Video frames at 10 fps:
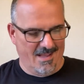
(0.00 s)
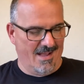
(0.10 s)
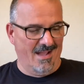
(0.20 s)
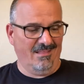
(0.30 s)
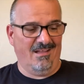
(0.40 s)

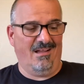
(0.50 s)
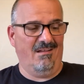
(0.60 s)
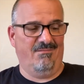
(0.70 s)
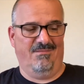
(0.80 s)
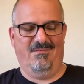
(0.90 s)
I
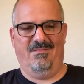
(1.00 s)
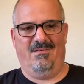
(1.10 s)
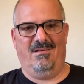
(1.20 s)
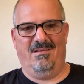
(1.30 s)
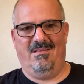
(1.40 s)
love
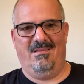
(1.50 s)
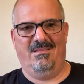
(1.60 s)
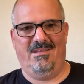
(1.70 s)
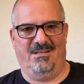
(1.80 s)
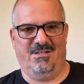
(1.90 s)

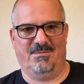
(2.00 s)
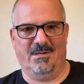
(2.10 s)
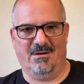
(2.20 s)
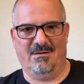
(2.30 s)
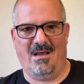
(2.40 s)
the
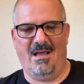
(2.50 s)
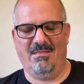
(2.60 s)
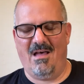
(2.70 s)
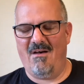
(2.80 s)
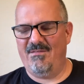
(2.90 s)
adjustment card. I
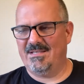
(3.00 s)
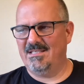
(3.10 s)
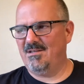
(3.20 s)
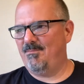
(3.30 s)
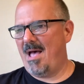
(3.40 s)
love the
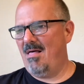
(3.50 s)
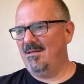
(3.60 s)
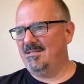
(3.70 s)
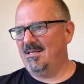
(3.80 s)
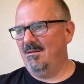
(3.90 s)
sense of
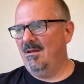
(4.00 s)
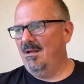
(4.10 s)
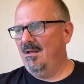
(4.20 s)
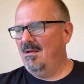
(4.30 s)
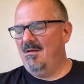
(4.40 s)
balance and
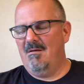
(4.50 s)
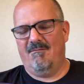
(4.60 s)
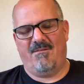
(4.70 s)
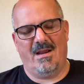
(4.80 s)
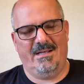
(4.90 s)

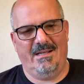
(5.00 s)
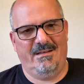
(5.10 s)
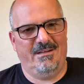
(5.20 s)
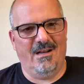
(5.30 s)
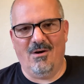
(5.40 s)

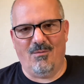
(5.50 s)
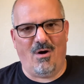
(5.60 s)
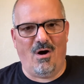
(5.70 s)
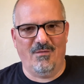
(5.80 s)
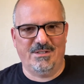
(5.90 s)
finding,
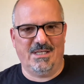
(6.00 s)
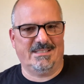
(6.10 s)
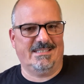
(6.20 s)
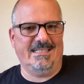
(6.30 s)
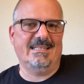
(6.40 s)
all the justicey